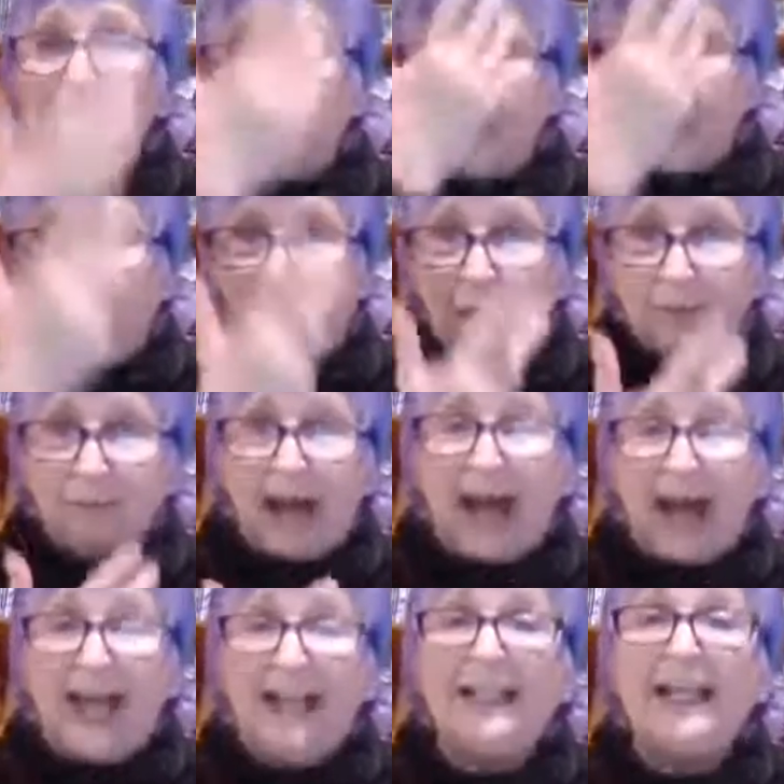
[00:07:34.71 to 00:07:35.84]
within our
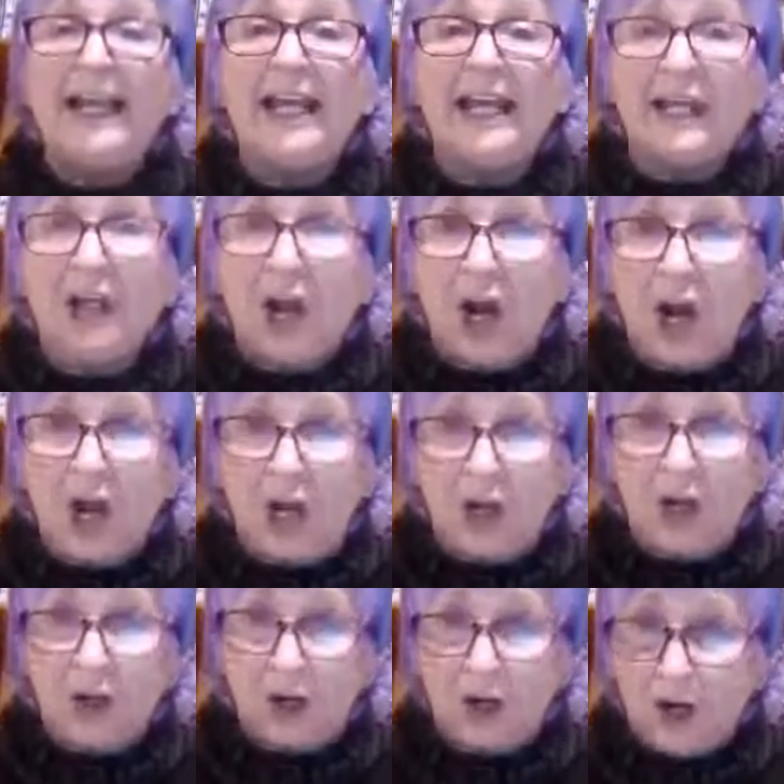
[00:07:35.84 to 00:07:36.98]
mind and
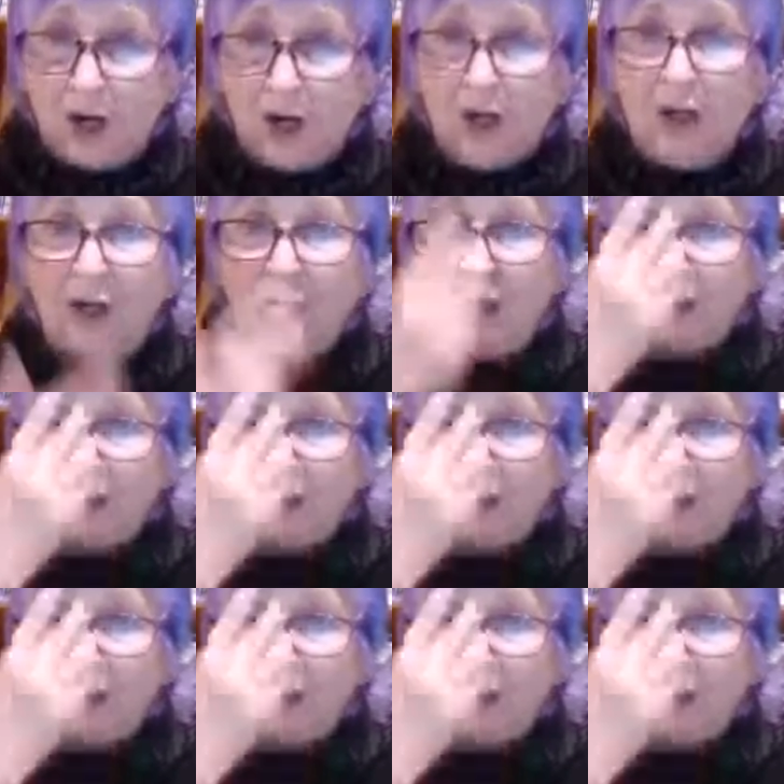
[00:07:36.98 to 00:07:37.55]
our heart,